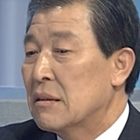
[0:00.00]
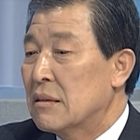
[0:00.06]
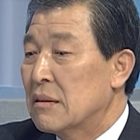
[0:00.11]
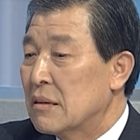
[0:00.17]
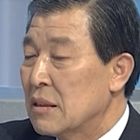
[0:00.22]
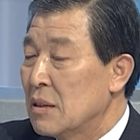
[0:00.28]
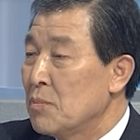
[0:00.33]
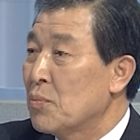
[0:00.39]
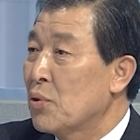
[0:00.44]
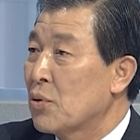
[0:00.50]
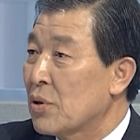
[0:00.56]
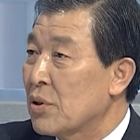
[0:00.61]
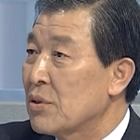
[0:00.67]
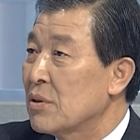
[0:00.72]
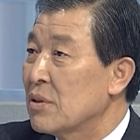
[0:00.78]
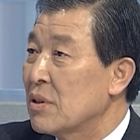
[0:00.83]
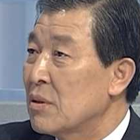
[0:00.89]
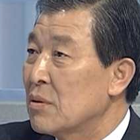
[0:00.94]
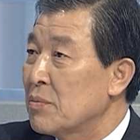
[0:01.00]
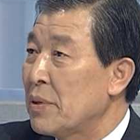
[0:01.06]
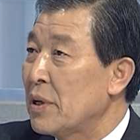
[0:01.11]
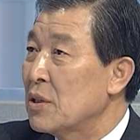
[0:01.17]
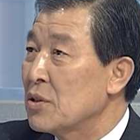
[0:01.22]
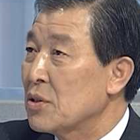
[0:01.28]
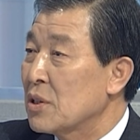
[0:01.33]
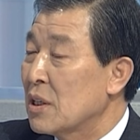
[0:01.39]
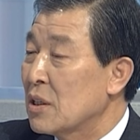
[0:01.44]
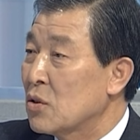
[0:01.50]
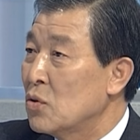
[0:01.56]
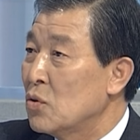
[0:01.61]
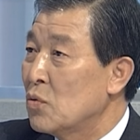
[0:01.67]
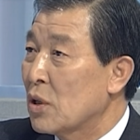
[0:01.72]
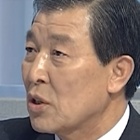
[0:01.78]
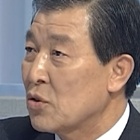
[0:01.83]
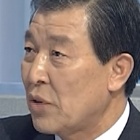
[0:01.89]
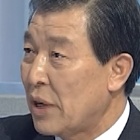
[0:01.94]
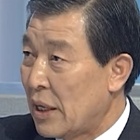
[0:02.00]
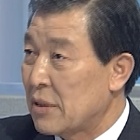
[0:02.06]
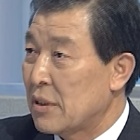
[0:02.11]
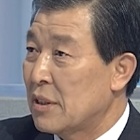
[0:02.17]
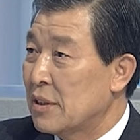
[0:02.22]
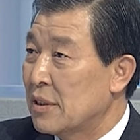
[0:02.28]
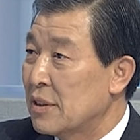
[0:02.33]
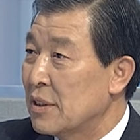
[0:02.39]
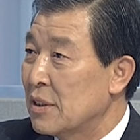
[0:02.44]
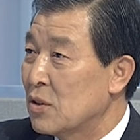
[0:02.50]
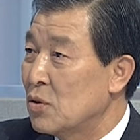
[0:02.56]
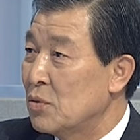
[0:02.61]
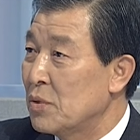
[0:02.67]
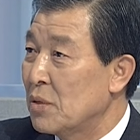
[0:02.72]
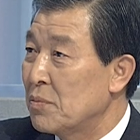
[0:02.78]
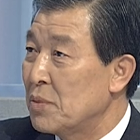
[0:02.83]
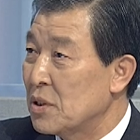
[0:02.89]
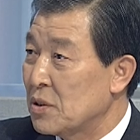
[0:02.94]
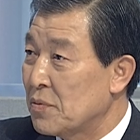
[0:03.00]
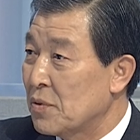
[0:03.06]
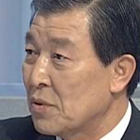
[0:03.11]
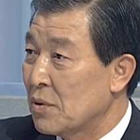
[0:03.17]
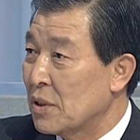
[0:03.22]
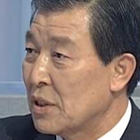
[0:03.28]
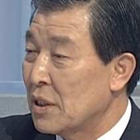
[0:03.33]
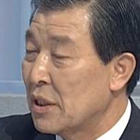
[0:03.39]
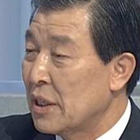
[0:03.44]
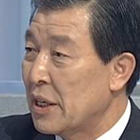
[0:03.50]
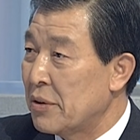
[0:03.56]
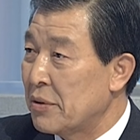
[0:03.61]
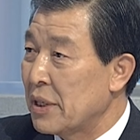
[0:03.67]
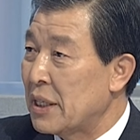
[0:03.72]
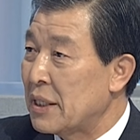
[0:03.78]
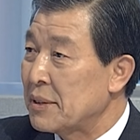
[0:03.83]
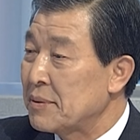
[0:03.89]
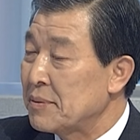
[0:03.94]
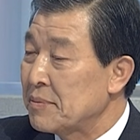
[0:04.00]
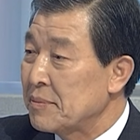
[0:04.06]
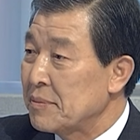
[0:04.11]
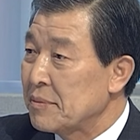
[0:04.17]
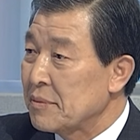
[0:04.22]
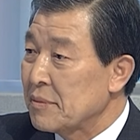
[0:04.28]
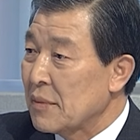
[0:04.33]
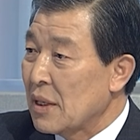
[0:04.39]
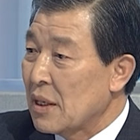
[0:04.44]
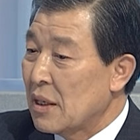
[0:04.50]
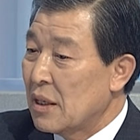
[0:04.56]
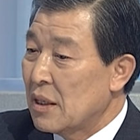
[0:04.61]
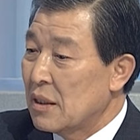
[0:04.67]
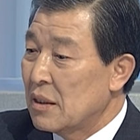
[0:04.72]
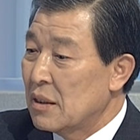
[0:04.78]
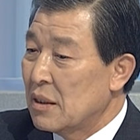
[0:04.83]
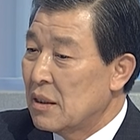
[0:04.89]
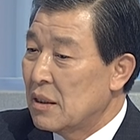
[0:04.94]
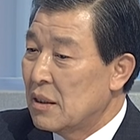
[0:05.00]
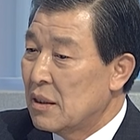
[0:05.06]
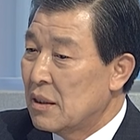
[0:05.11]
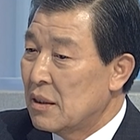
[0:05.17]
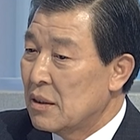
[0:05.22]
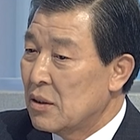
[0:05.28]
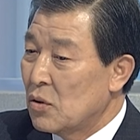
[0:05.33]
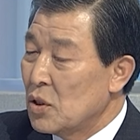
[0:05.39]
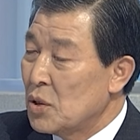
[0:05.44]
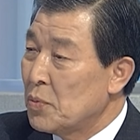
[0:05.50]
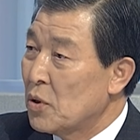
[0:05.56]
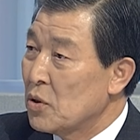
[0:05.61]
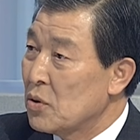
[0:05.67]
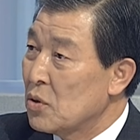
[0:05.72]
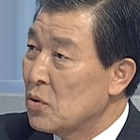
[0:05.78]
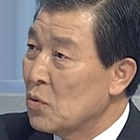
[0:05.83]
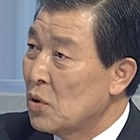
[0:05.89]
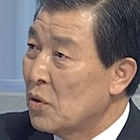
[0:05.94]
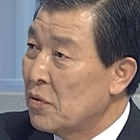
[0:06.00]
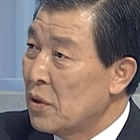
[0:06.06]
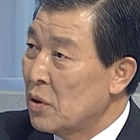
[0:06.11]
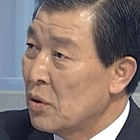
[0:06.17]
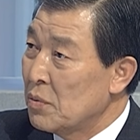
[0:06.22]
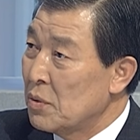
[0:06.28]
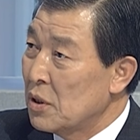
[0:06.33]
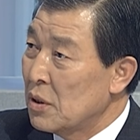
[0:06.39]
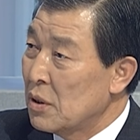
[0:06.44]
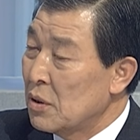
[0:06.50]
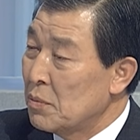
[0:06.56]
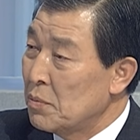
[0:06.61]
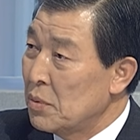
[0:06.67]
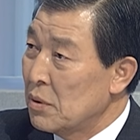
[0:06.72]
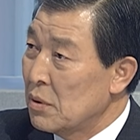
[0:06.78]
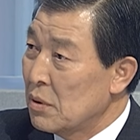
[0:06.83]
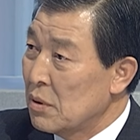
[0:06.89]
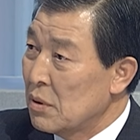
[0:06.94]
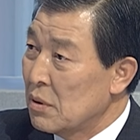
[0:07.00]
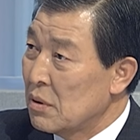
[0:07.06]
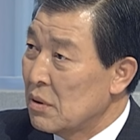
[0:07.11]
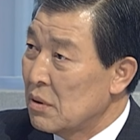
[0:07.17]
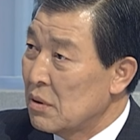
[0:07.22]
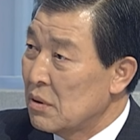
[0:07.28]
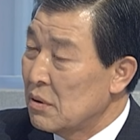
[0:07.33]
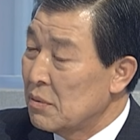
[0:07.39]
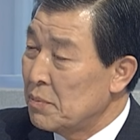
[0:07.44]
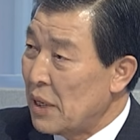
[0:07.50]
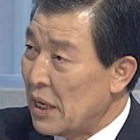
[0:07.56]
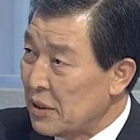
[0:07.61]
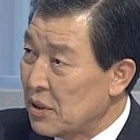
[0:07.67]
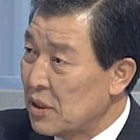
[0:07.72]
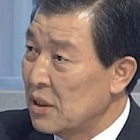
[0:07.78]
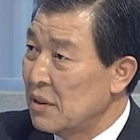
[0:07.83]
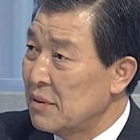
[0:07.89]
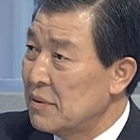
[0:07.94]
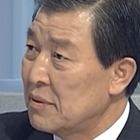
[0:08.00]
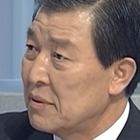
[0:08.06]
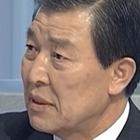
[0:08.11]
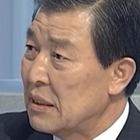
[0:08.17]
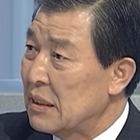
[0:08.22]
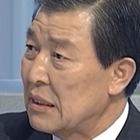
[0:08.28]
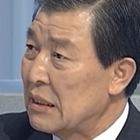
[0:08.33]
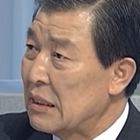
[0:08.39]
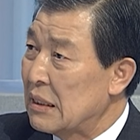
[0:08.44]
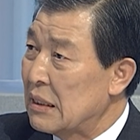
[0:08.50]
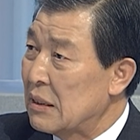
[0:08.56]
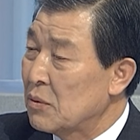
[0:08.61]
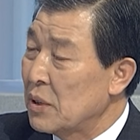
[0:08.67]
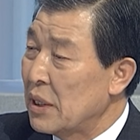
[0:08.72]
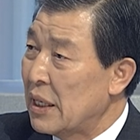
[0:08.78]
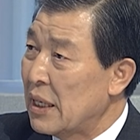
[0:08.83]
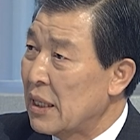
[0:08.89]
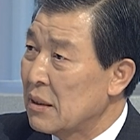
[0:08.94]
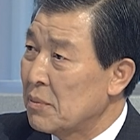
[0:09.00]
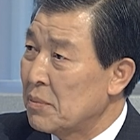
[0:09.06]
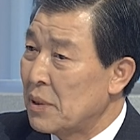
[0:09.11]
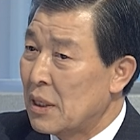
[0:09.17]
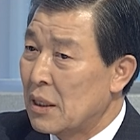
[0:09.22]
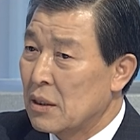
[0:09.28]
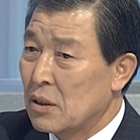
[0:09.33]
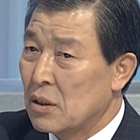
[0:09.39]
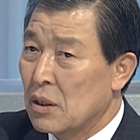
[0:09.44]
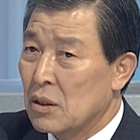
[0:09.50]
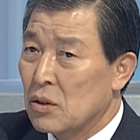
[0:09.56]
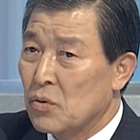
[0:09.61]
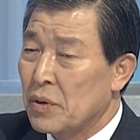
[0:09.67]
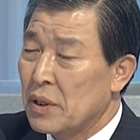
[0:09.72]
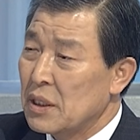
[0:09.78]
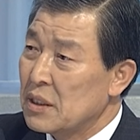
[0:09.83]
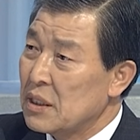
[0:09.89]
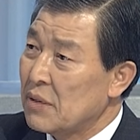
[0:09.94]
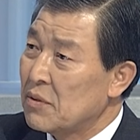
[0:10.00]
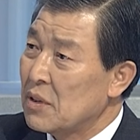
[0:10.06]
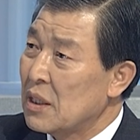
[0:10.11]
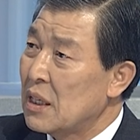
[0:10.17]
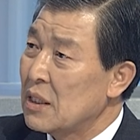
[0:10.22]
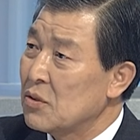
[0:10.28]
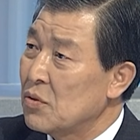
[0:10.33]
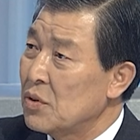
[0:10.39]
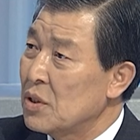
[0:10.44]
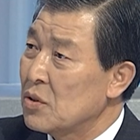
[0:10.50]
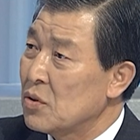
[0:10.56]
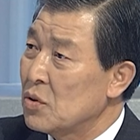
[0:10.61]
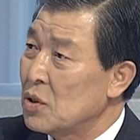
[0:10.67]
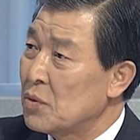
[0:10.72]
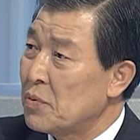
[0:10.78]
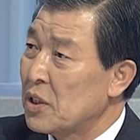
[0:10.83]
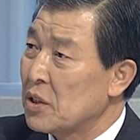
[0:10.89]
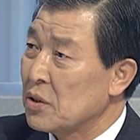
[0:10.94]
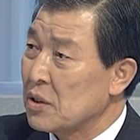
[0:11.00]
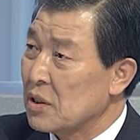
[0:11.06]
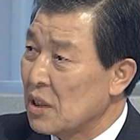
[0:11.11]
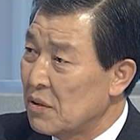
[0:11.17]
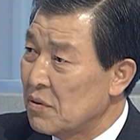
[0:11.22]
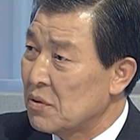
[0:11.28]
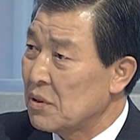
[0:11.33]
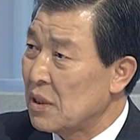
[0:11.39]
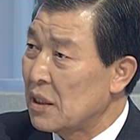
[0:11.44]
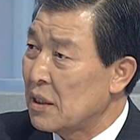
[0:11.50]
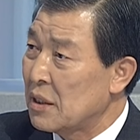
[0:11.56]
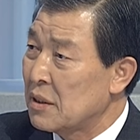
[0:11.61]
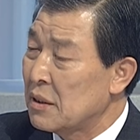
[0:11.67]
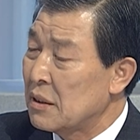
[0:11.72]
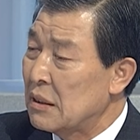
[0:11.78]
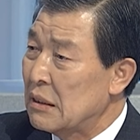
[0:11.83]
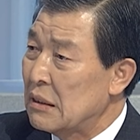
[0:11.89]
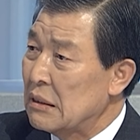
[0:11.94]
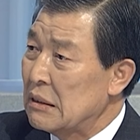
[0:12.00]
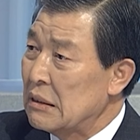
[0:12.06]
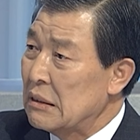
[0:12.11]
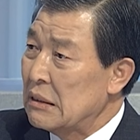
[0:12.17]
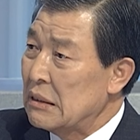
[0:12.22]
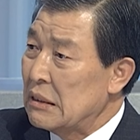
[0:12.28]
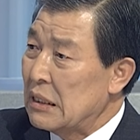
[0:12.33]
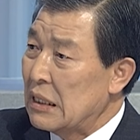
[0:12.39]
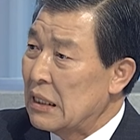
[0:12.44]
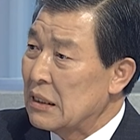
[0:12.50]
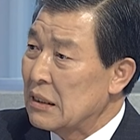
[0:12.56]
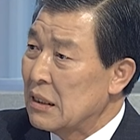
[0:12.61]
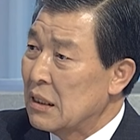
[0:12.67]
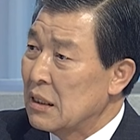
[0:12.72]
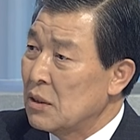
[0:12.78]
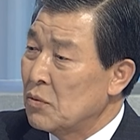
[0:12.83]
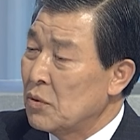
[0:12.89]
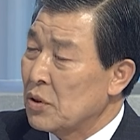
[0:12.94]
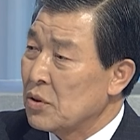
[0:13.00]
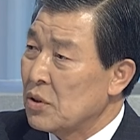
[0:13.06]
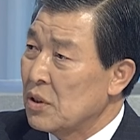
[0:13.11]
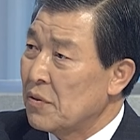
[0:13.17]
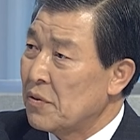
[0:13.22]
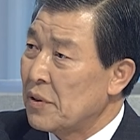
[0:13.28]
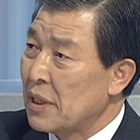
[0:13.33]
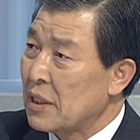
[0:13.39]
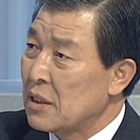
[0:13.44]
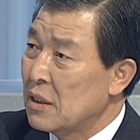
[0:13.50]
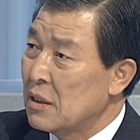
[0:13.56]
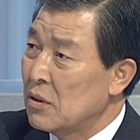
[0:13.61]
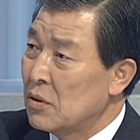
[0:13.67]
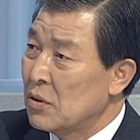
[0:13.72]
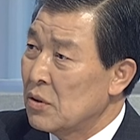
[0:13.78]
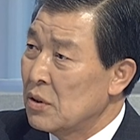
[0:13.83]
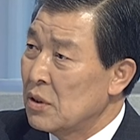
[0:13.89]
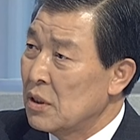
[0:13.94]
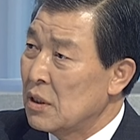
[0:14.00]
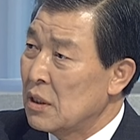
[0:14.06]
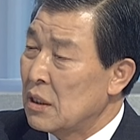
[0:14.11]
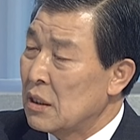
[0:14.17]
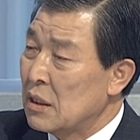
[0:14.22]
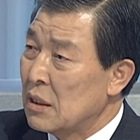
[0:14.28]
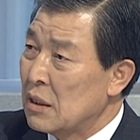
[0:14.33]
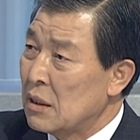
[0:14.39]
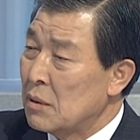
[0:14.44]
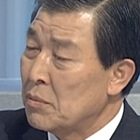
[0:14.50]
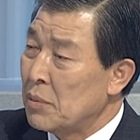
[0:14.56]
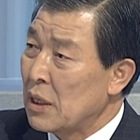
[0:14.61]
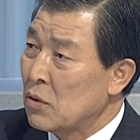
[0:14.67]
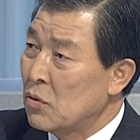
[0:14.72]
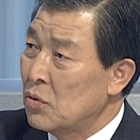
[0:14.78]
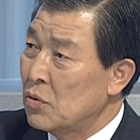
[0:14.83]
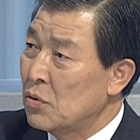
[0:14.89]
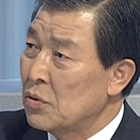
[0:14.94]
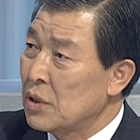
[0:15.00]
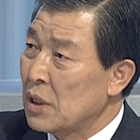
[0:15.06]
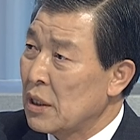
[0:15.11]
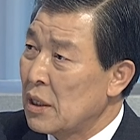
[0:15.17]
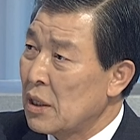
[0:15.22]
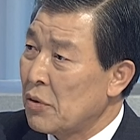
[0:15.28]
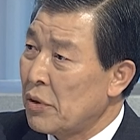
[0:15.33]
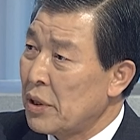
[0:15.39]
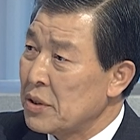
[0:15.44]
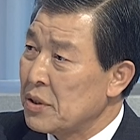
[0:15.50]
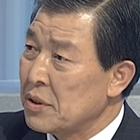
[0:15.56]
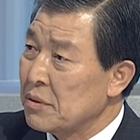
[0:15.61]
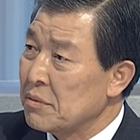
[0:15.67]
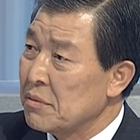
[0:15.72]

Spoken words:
important peninsula to work together to be a peaceful area. And the responses were very positive. We had about 27 countries representatives there, and it was reflected on the Baku Declaration.